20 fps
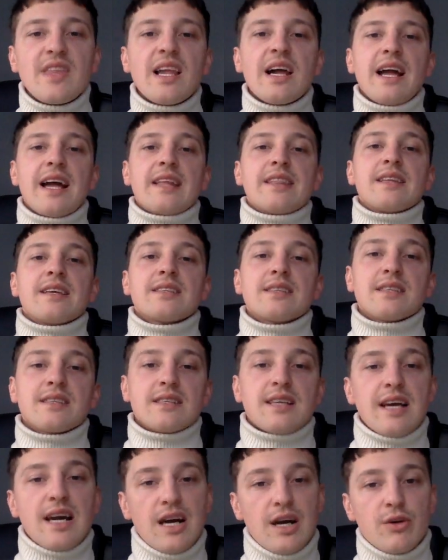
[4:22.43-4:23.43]
and this
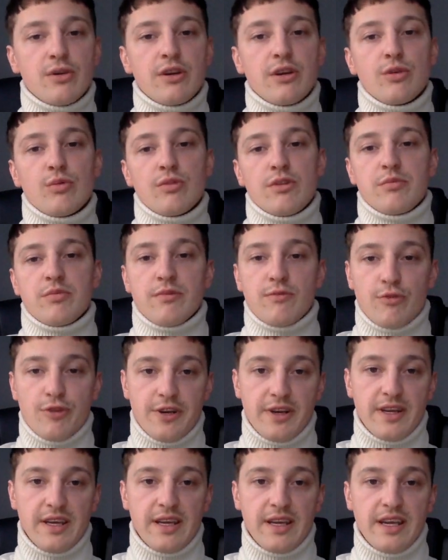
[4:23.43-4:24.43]
is how you will be
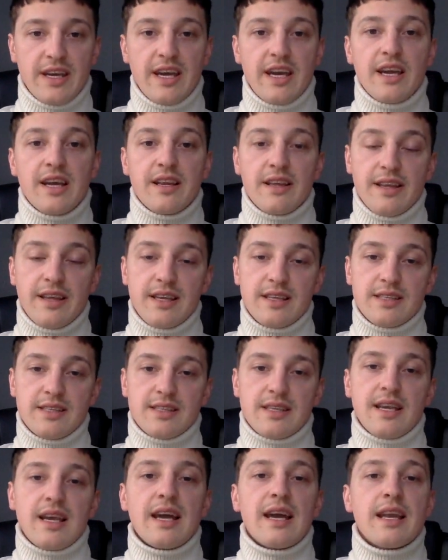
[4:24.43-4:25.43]
working
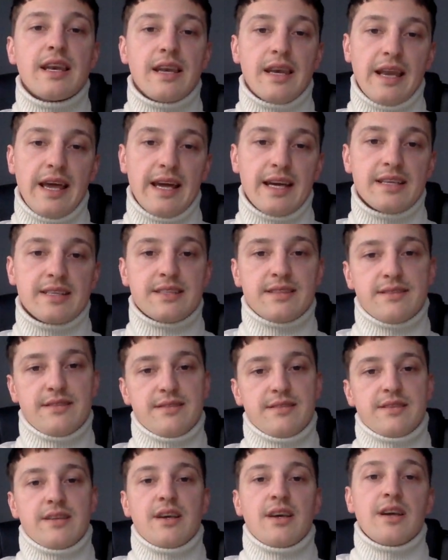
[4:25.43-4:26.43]
this and
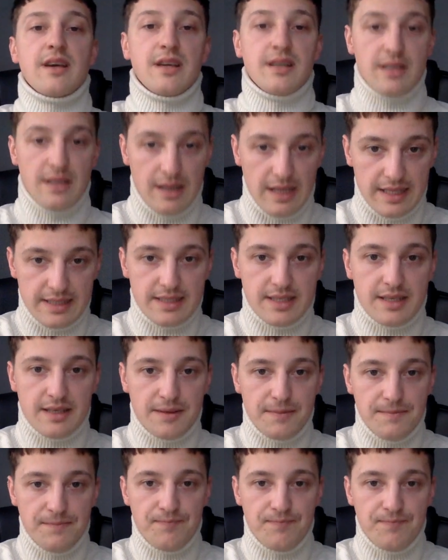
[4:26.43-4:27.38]
next lesson.